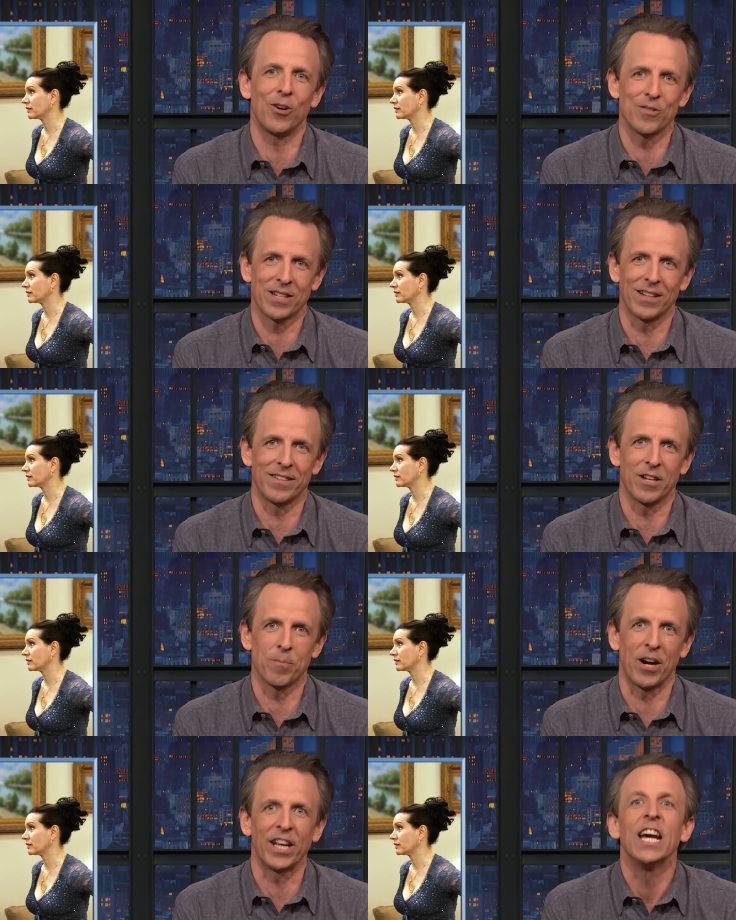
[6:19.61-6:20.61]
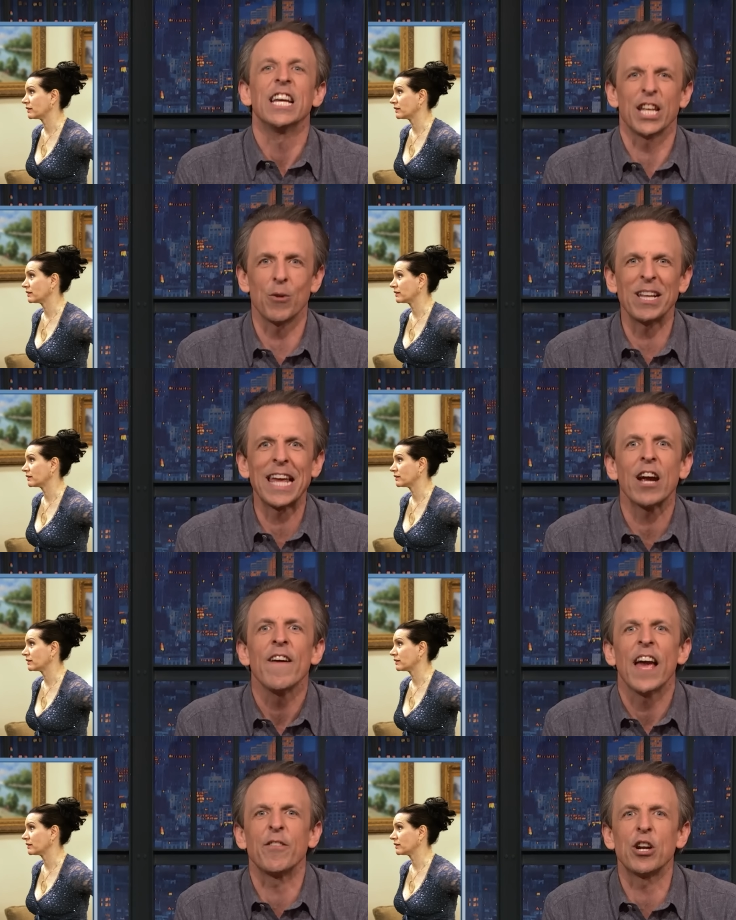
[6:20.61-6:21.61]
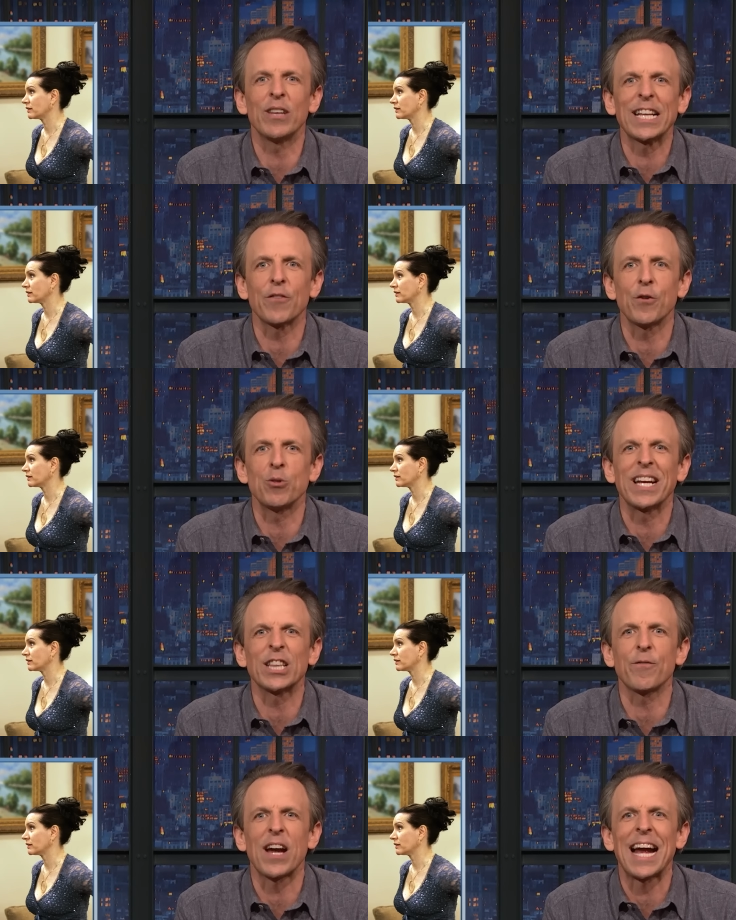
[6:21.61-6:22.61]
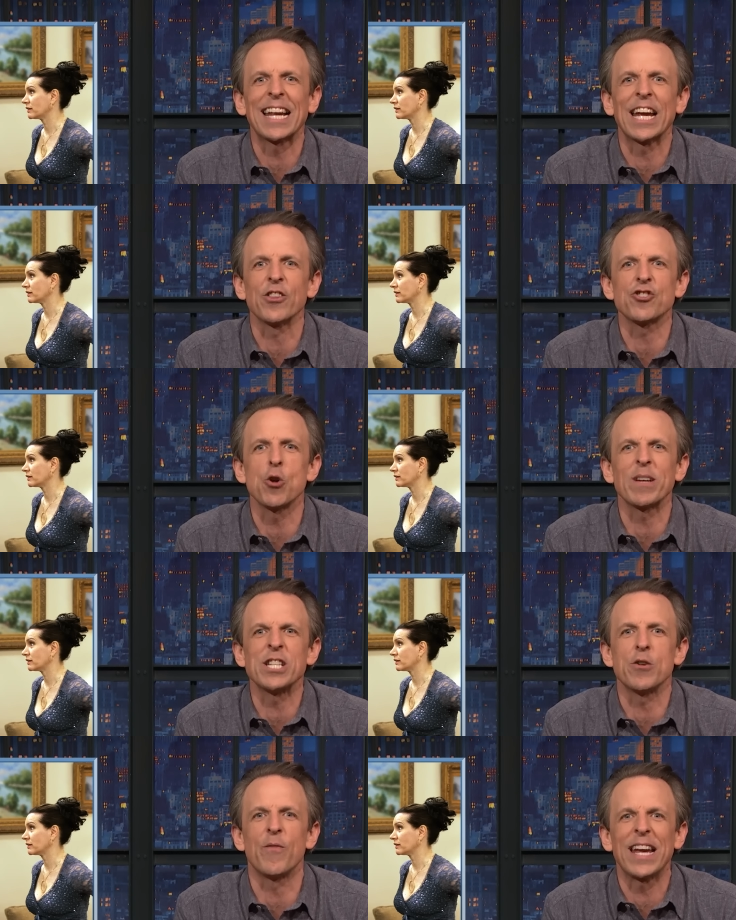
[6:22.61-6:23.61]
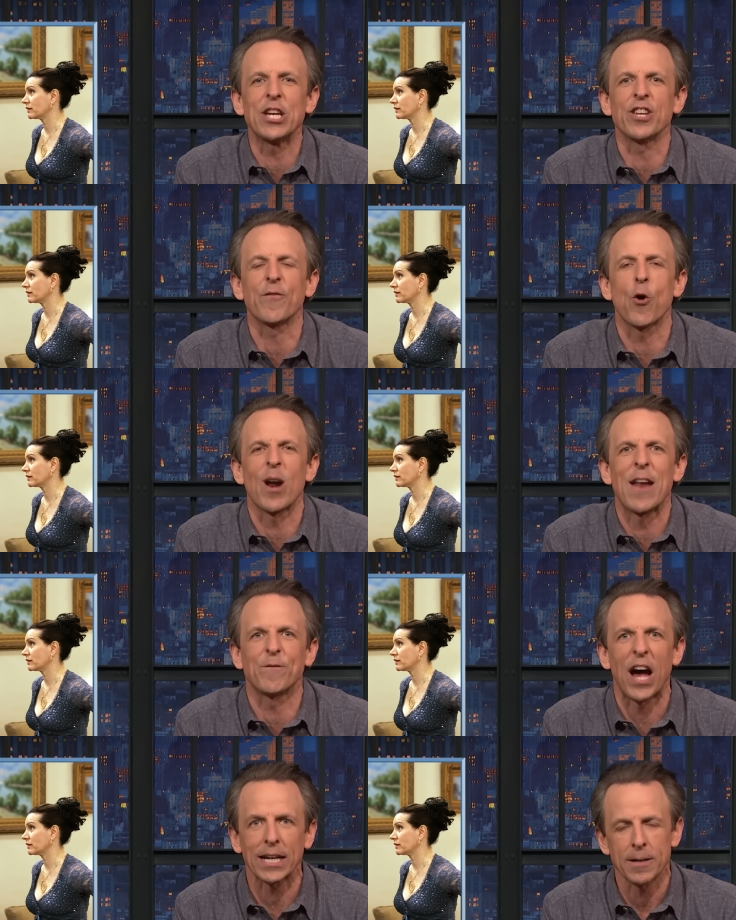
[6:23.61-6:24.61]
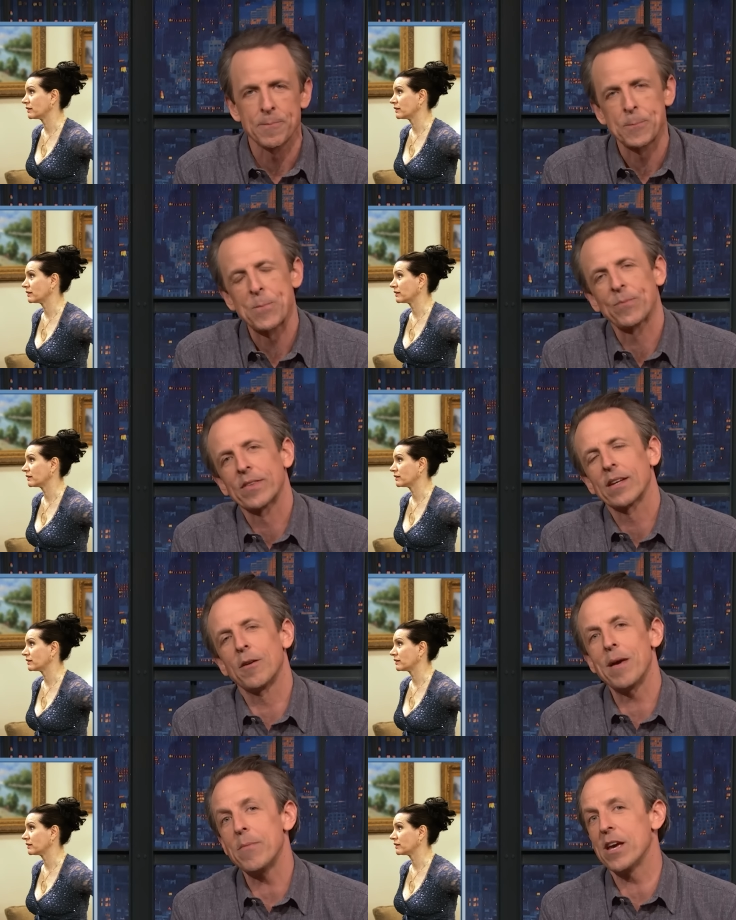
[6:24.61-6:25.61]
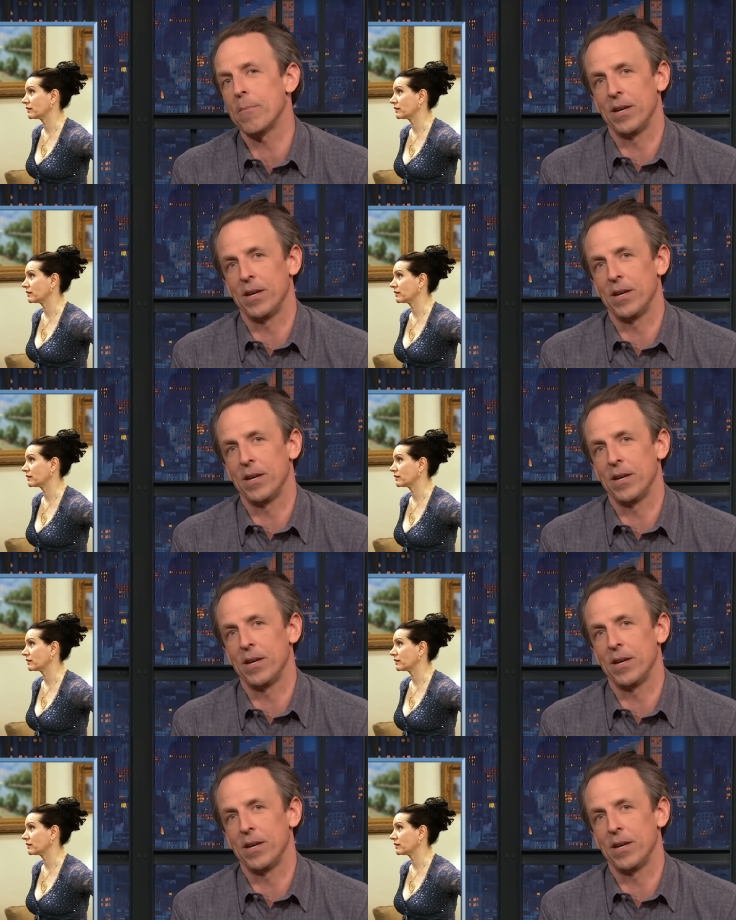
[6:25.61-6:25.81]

Speaker 1: hosting a dinner party. You know what, Lair? If you don't like the food, then get the out of here. There's no reason to invite you, you poor-eyed. Now, maybe I'm